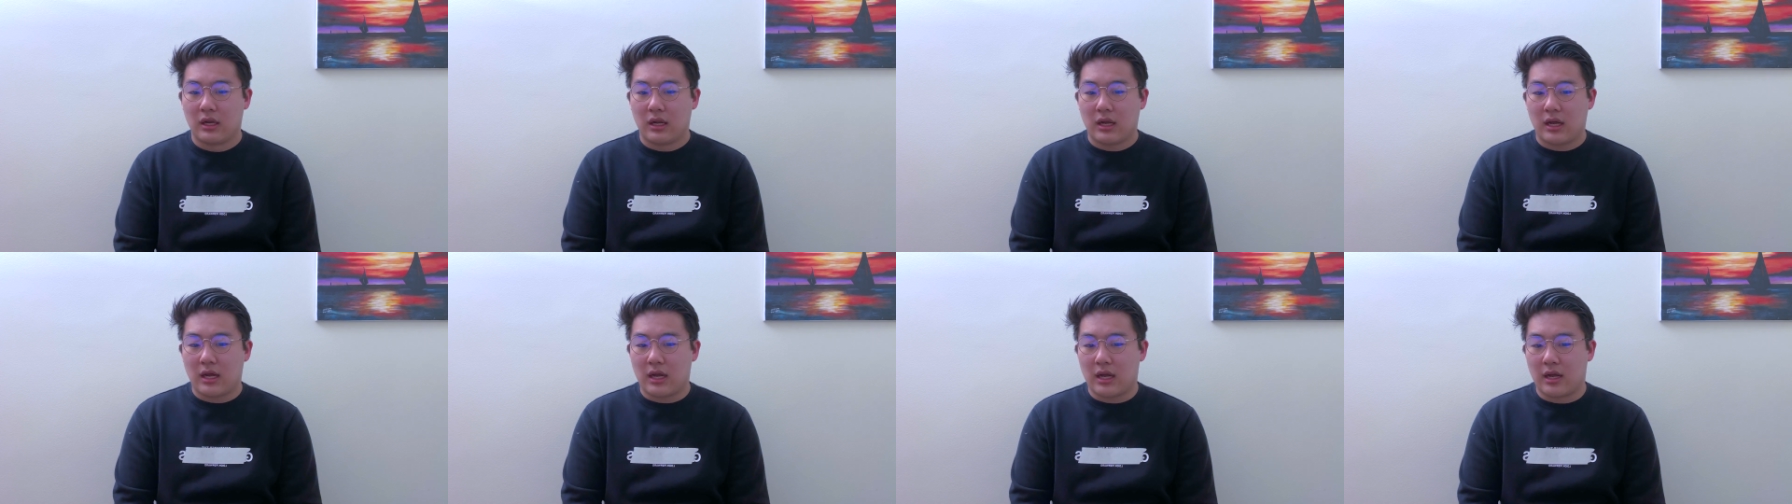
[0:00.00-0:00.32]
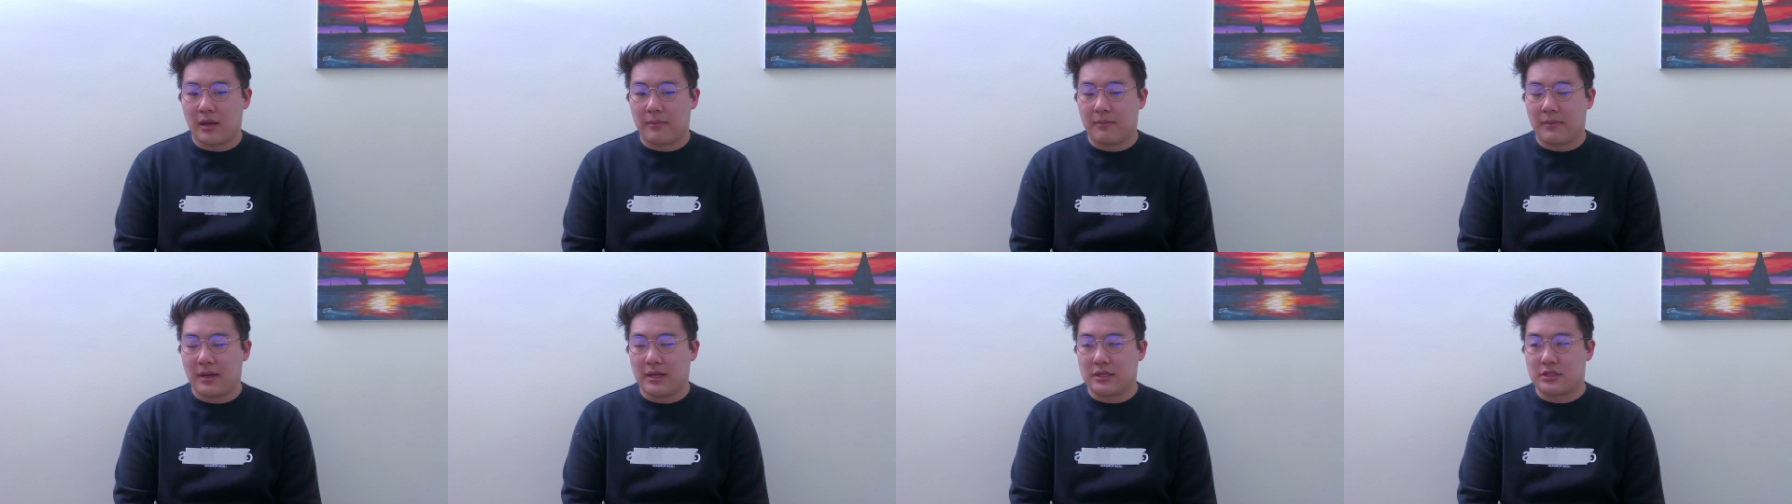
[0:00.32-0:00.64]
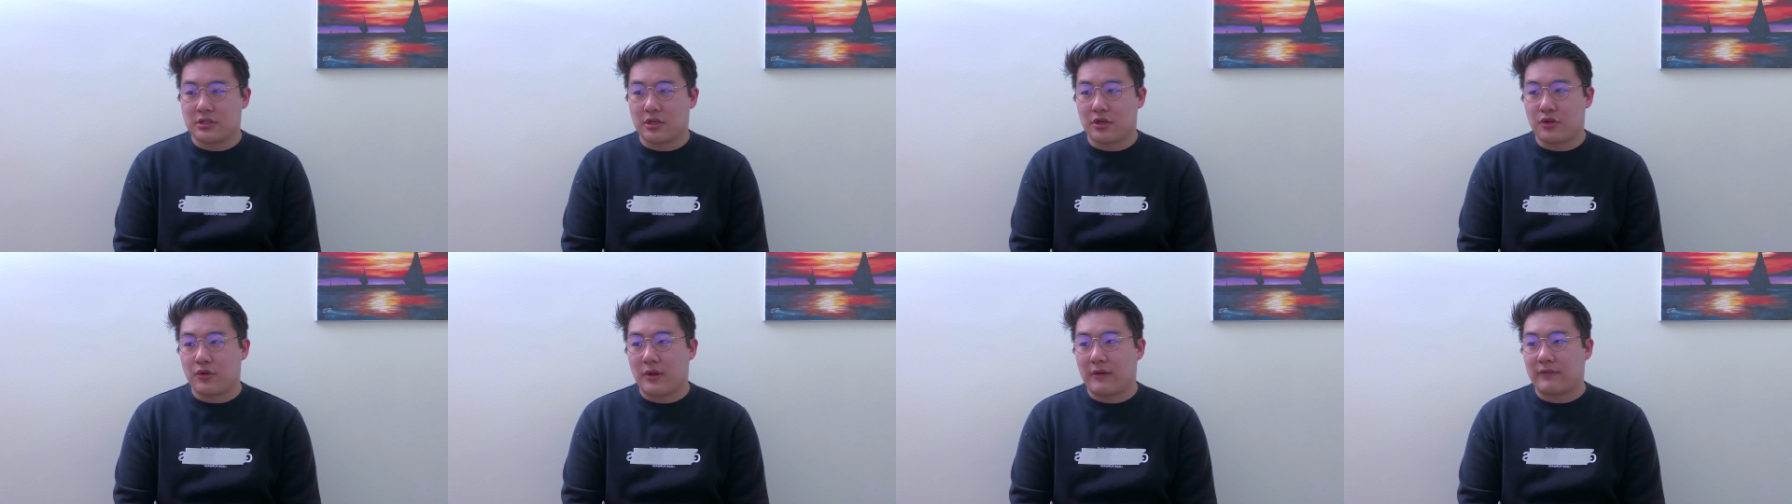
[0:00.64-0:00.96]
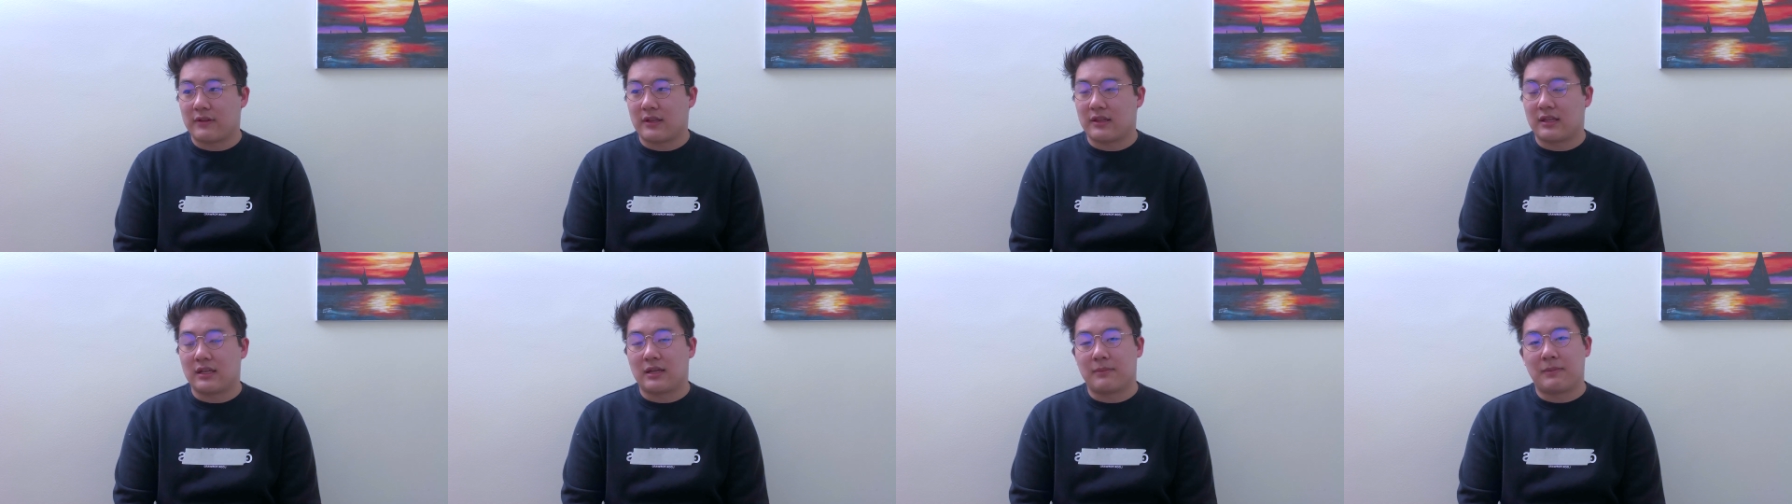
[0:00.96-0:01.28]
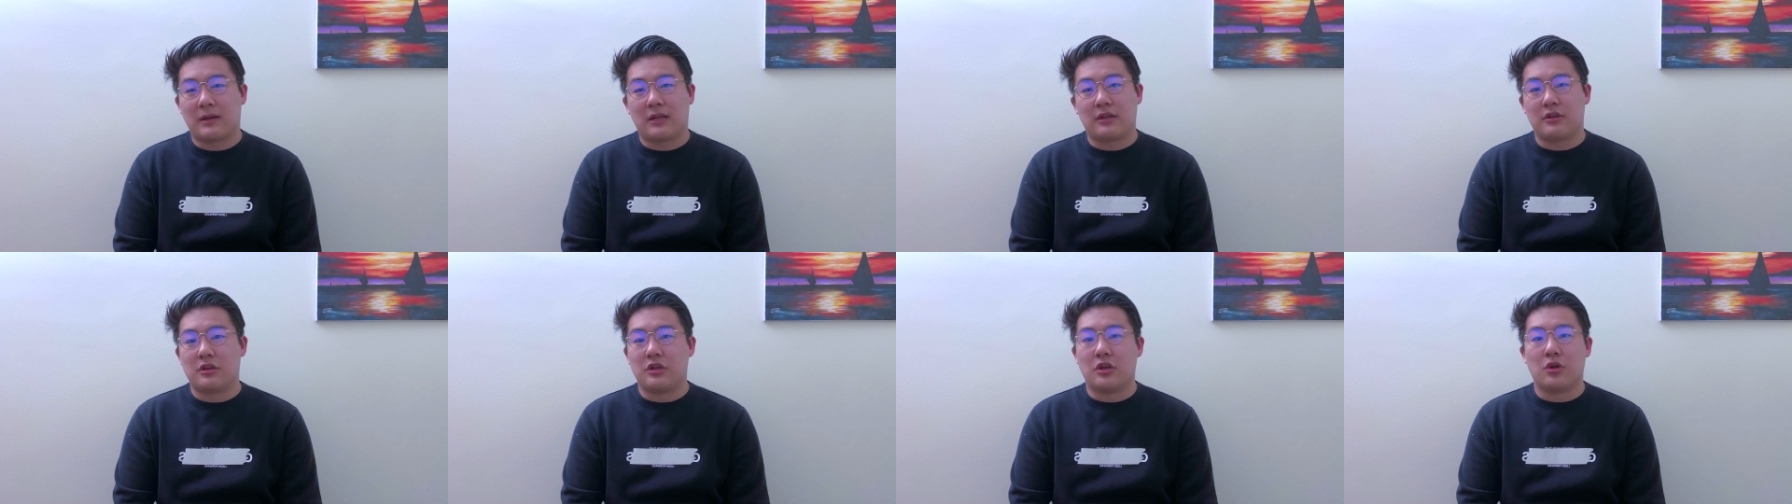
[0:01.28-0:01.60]
Um, and so you have to think
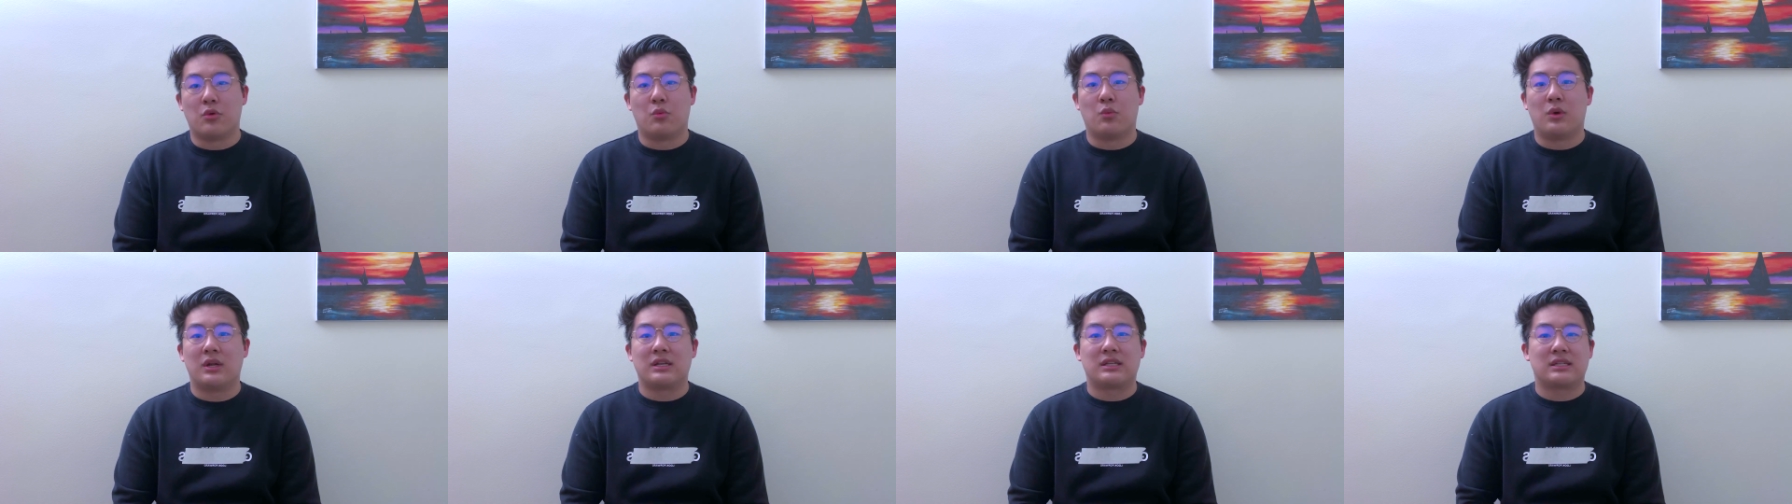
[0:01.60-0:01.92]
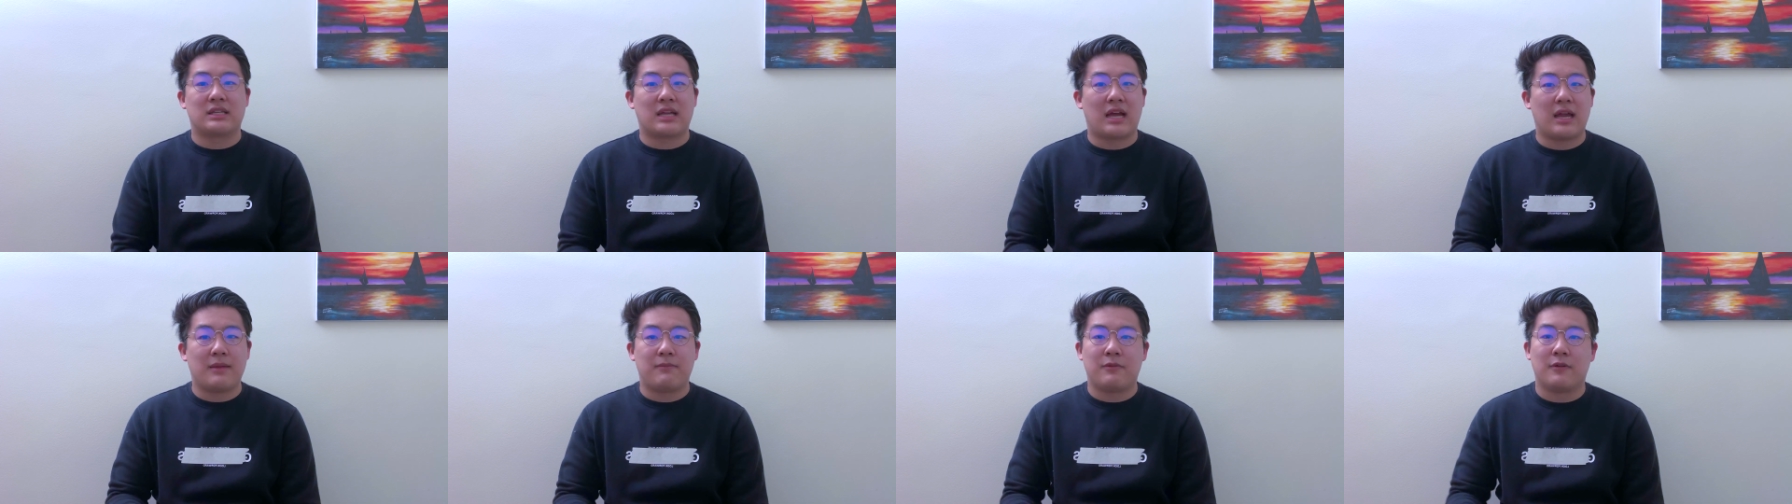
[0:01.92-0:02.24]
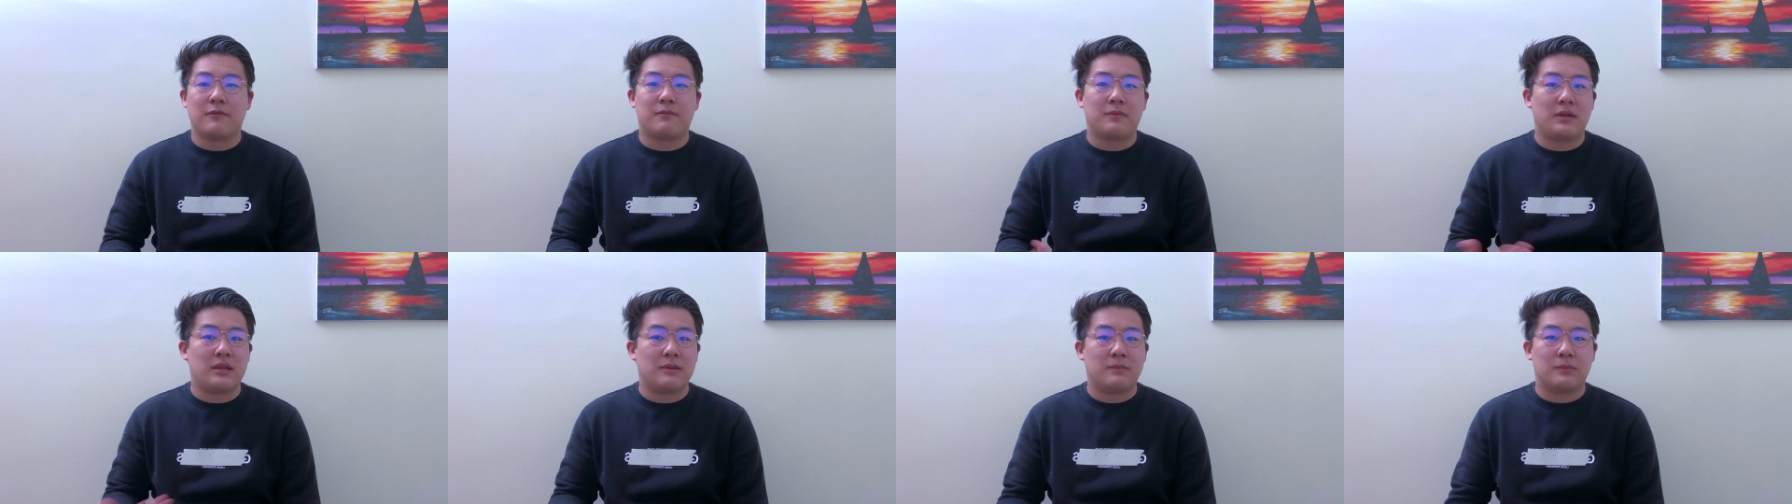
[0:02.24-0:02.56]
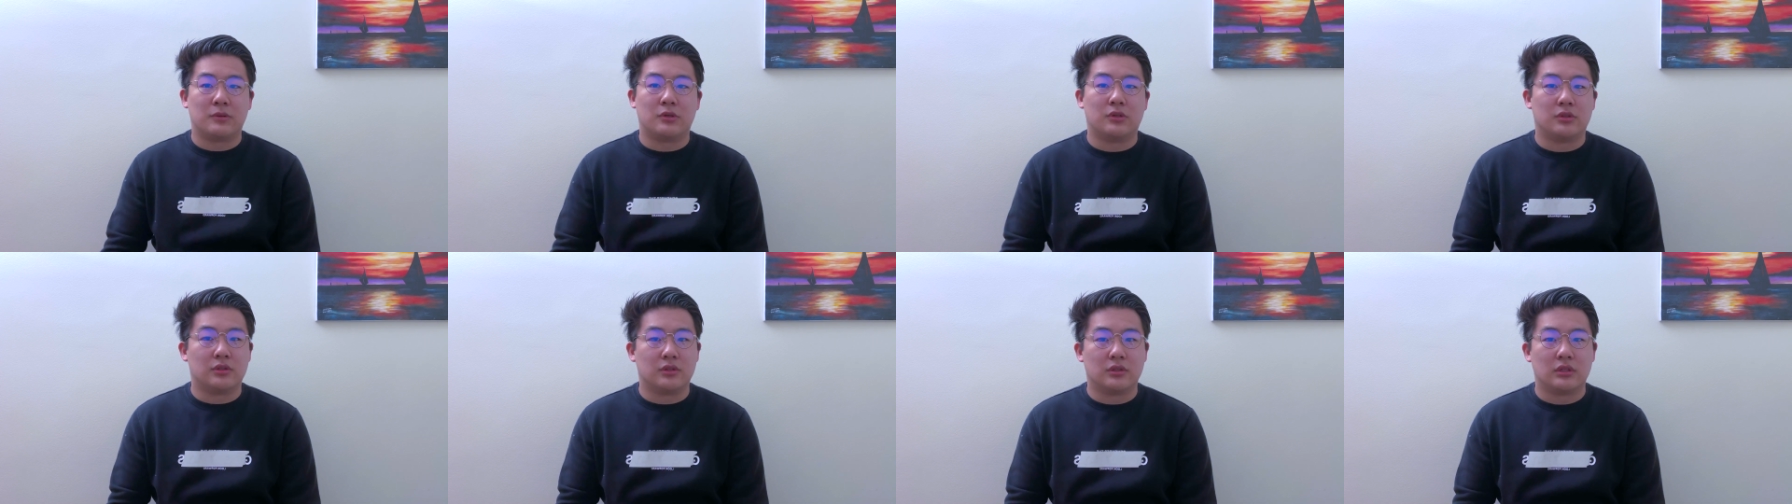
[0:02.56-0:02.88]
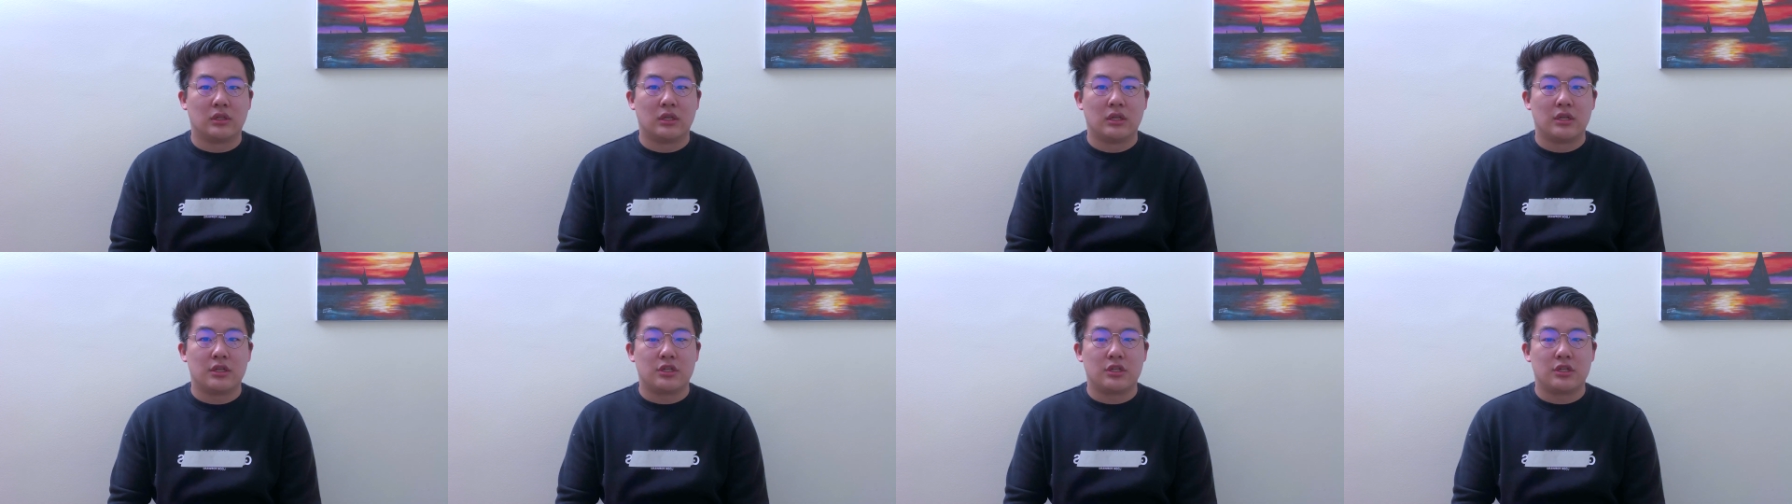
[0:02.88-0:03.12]
about, you know, what type of people